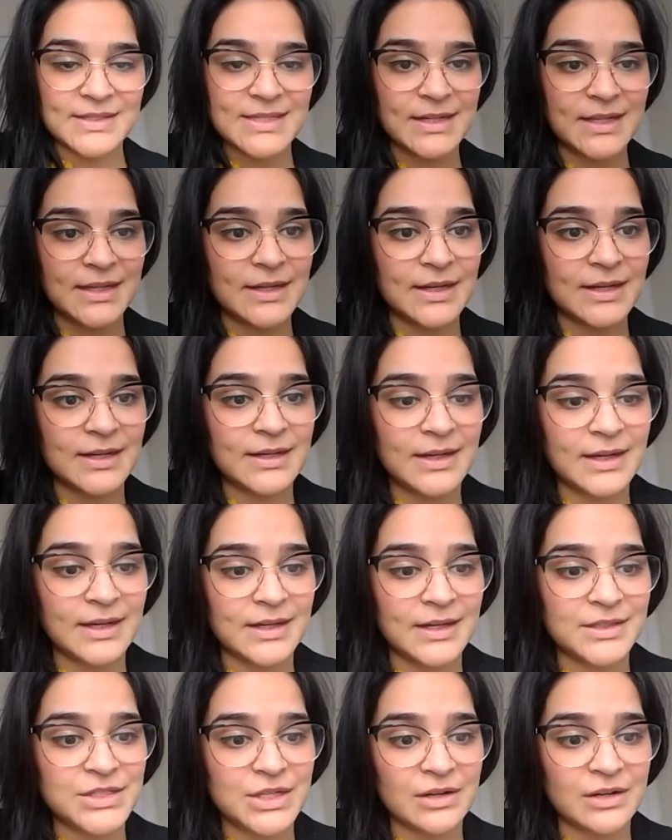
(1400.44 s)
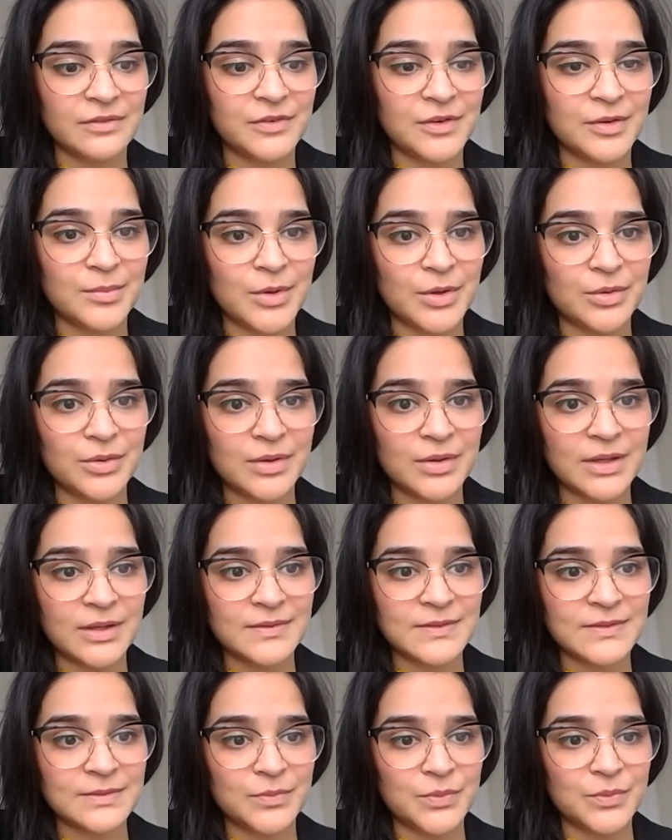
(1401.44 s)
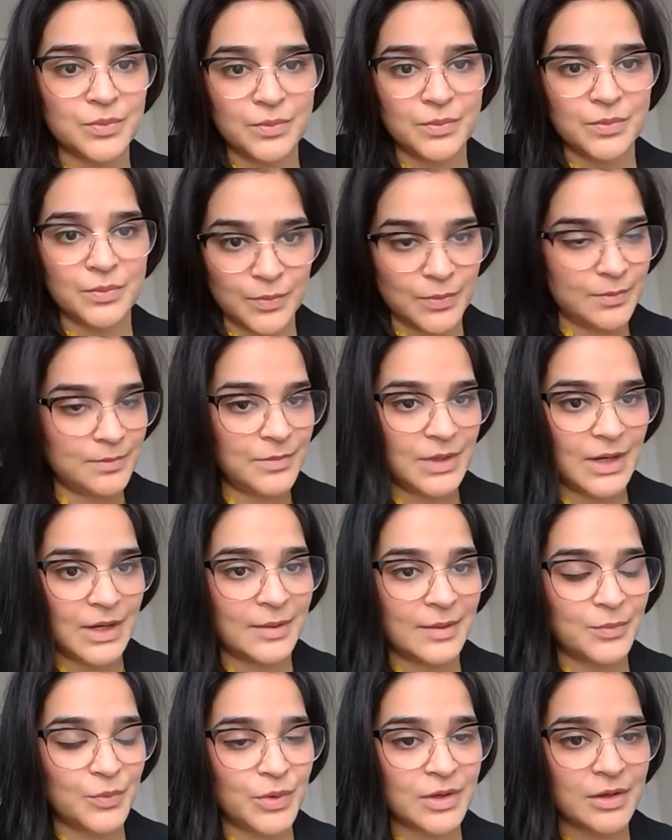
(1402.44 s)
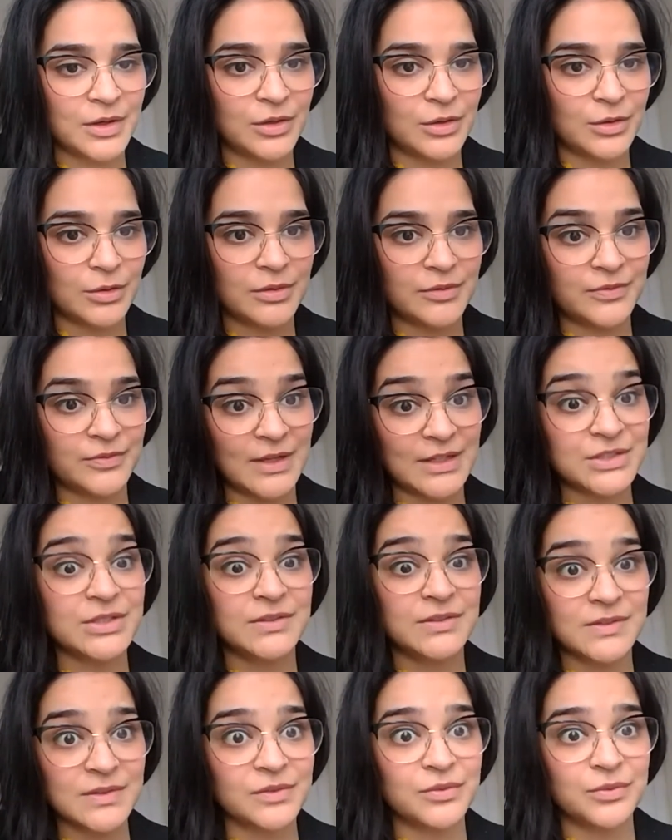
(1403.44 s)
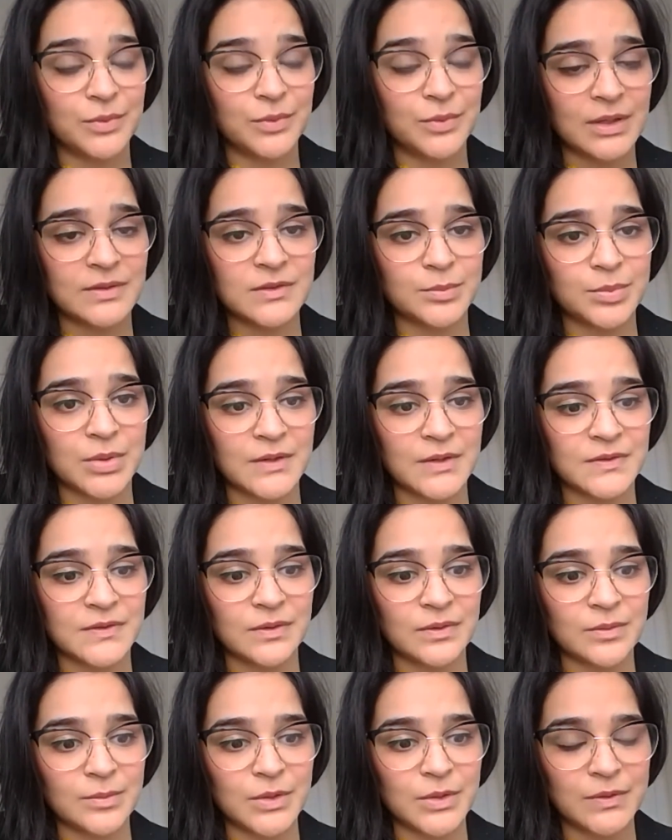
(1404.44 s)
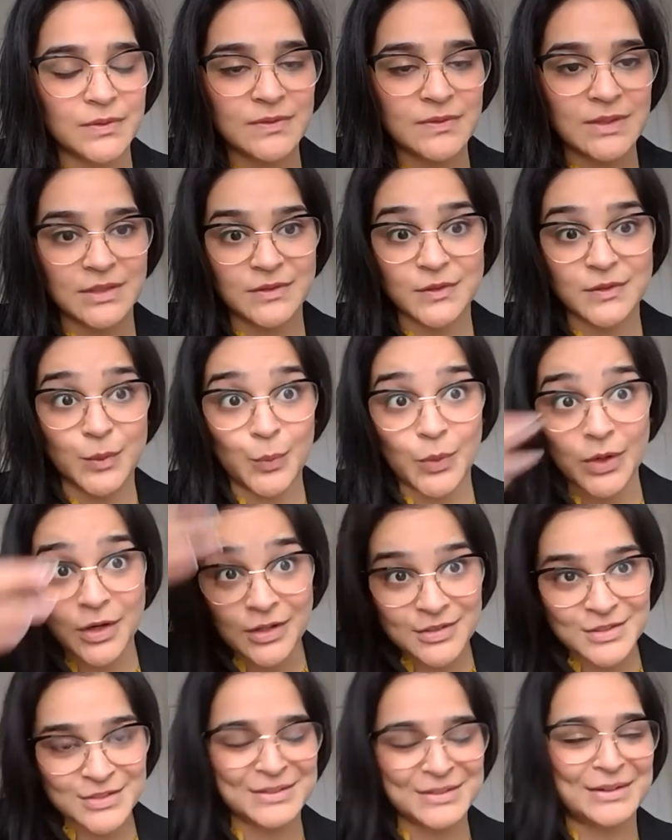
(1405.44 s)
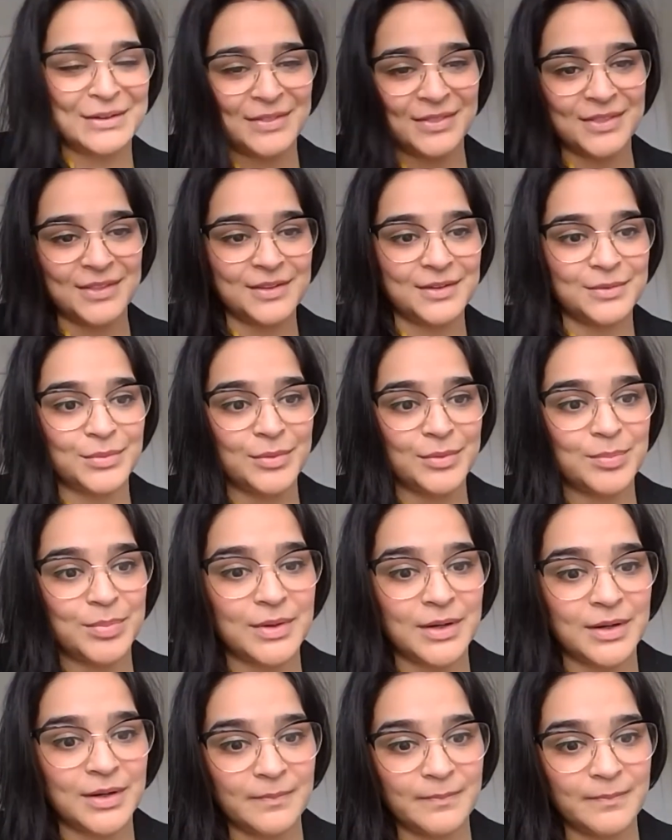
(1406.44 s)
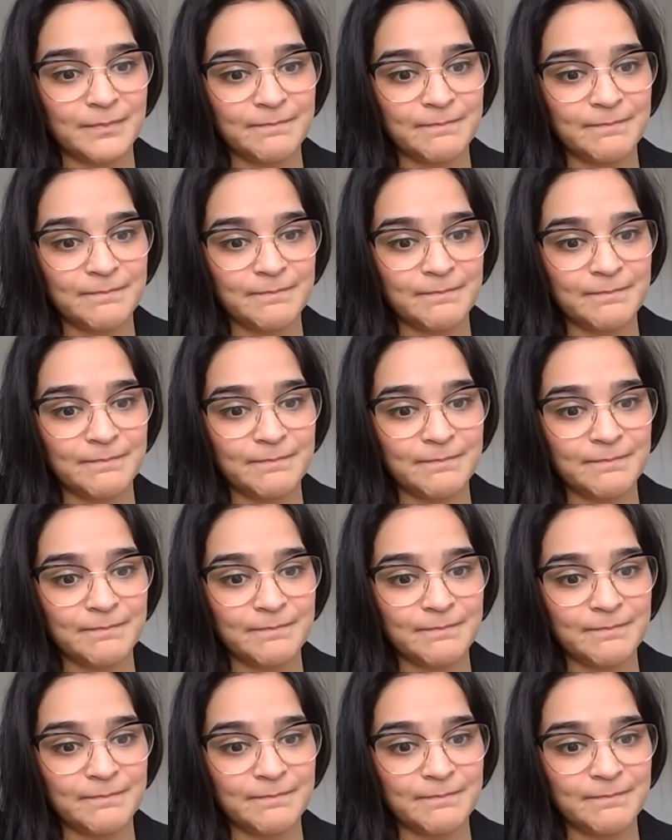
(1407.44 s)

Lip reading: Anita. Jennefer, Mohy, what are your reflections of what surprised you the most as you worked on the report?